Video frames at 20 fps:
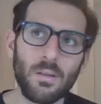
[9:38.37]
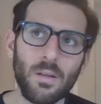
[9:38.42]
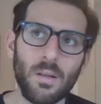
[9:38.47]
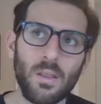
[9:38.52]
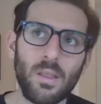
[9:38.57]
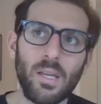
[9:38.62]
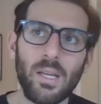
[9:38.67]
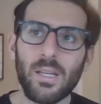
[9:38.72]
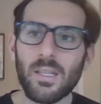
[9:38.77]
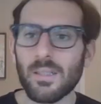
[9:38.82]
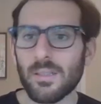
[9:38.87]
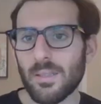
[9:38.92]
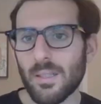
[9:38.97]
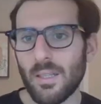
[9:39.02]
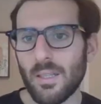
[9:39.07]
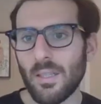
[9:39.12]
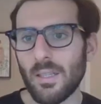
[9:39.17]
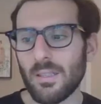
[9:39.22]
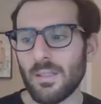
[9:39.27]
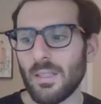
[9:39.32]
this,
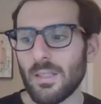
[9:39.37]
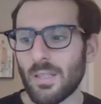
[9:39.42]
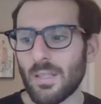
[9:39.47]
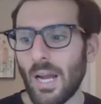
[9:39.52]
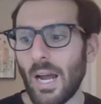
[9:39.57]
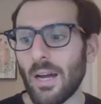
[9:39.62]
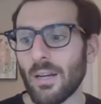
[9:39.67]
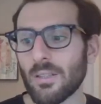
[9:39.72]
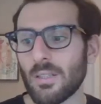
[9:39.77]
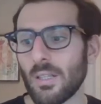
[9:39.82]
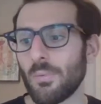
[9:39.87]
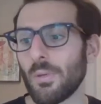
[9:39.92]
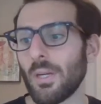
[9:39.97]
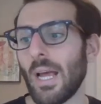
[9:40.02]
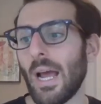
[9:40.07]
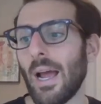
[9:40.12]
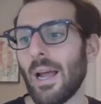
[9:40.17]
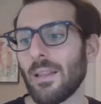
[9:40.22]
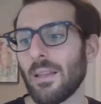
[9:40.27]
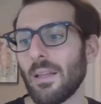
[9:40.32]
in, in this house, it would
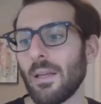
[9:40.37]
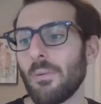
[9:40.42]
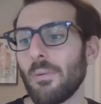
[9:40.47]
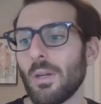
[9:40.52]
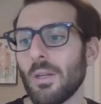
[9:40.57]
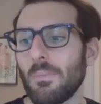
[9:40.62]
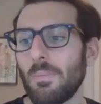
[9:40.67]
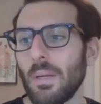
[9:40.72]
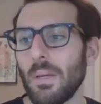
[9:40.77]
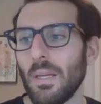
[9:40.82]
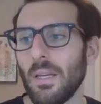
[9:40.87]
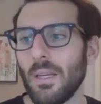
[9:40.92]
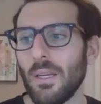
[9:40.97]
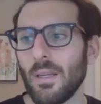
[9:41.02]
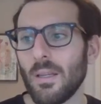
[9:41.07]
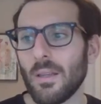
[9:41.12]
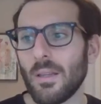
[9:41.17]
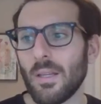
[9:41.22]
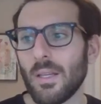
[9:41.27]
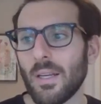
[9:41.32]
act, it would
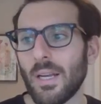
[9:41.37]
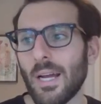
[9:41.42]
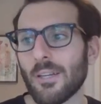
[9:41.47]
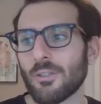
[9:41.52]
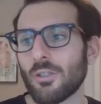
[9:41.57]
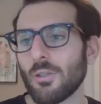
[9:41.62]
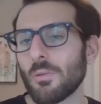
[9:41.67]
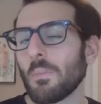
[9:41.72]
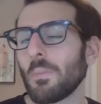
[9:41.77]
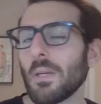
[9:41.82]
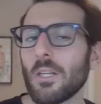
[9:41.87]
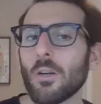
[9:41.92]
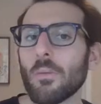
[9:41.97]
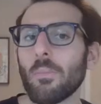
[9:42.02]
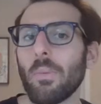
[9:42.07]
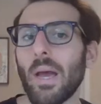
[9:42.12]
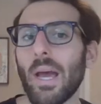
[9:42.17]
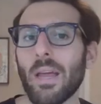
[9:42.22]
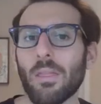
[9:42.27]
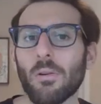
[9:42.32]
be, the analogy would be your
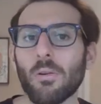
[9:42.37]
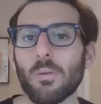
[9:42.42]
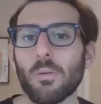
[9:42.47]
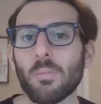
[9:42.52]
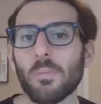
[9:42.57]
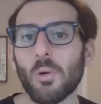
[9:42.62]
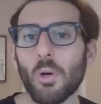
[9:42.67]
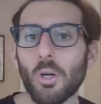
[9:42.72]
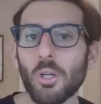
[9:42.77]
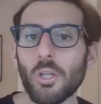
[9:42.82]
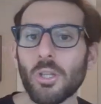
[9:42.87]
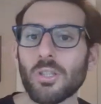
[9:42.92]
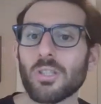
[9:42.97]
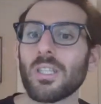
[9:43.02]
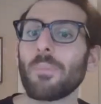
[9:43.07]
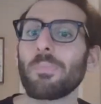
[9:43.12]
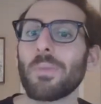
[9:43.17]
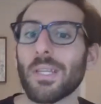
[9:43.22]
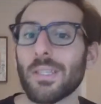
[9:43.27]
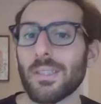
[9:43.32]
bathroom or your
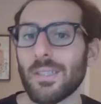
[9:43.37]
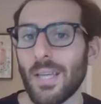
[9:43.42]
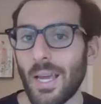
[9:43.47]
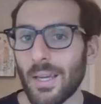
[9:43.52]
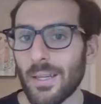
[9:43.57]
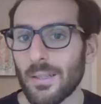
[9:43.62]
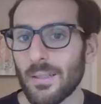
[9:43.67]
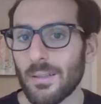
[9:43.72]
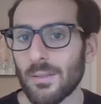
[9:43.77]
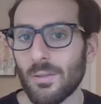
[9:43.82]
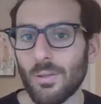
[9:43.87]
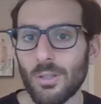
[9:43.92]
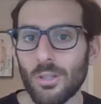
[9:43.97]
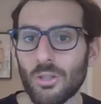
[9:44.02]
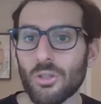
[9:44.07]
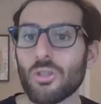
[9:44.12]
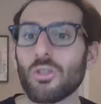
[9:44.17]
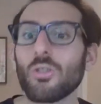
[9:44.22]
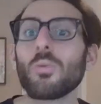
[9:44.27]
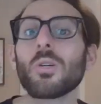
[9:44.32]
septic tank or
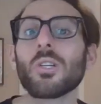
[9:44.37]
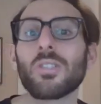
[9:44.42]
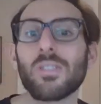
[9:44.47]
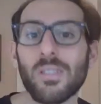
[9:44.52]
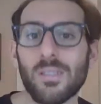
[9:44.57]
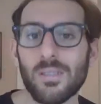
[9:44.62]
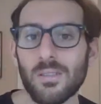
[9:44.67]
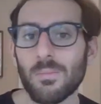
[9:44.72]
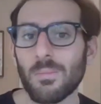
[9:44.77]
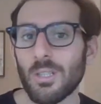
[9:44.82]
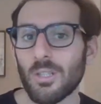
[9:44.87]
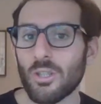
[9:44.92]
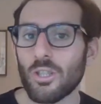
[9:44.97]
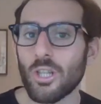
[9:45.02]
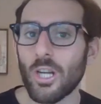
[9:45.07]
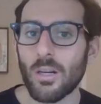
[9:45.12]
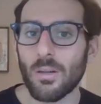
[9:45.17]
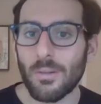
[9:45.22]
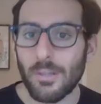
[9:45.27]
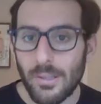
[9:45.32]
your sewer system in
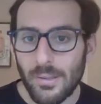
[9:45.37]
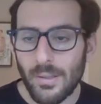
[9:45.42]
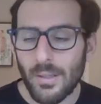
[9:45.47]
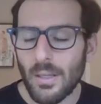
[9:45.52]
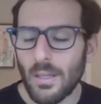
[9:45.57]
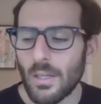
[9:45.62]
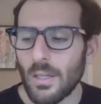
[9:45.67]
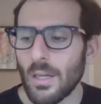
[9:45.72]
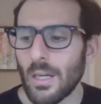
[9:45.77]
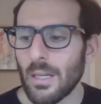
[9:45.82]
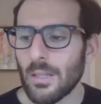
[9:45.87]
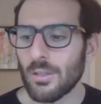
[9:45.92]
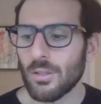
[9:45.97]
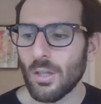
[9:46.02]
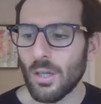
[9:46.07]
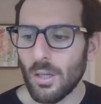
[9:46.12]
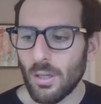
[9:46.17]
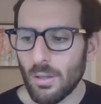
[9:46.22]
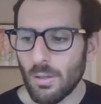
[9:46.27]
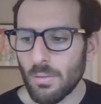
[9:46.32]
general.
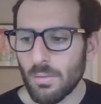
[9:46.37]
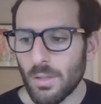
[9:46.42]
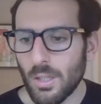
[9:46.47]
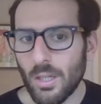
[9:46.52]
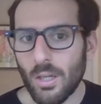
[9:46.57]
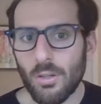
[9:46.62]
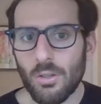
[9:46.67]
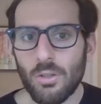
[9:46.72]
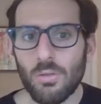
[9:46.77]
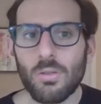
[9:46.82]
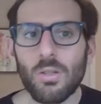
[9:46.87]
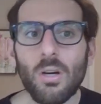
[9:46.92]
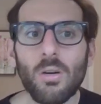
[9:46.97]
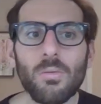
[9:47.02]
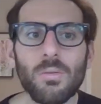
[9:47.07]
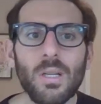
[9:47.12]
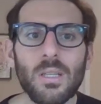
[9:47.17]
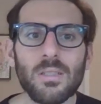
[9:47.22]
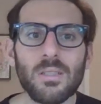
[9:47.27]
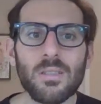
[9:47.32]
So, you know, you
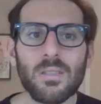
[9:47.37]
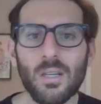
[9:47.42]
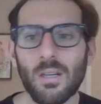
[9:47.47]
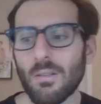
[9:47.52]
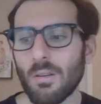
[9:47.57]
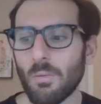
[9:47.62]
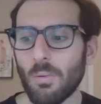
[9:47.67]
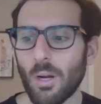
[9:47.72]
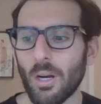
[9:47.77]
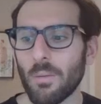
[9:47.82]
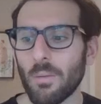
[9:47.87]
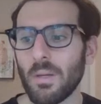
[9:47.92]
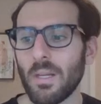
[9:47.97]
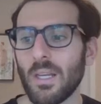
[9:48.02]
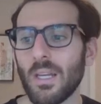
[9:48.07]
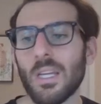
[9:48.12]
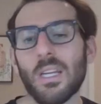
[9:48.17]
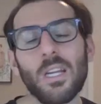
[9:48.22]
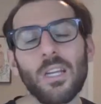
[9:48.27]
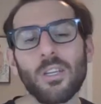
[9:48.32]
don't necessarily want to
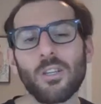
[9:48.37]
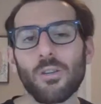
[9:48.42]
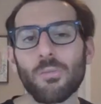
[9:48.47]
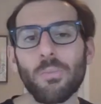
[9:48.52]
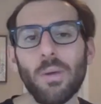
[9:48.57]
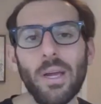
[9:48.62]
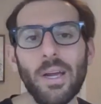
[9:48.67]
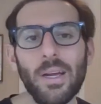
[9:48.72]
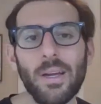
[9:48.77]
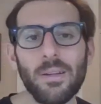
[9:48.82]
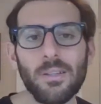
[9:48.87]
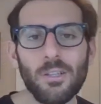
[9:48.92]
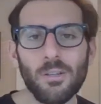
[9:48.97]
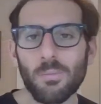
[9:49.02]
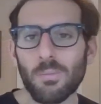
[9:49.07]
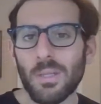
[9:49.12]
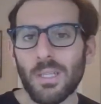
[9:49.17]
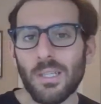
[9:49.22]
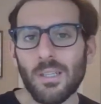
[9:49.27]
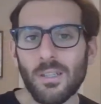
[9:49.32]
be eating your mat, your
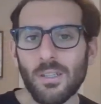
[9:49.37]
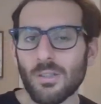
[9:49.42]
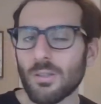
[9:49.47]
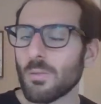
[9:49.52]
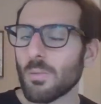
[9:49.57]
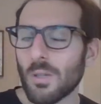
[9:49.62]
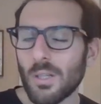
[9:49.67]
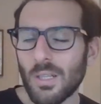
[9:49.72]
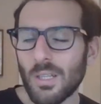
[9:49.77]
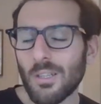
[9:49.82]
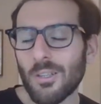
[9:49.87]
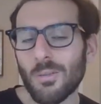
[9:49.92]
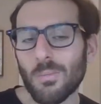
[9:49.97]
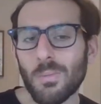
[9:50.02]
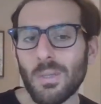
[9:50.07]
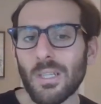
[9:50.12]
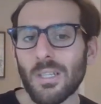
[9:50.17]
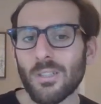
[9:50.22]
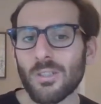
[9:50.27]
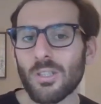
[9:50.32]
meals. You wouldn't eat your
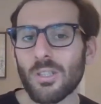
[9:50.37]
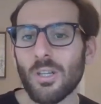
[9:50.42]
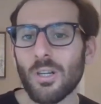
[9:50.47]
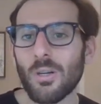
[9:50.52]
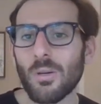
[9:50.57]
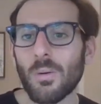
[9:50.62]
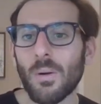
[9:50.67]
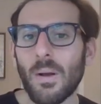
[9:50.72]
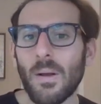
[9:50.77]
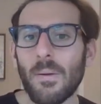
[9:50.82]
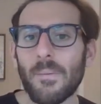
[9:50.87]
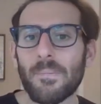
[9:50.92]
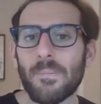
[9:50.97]
meals, you know,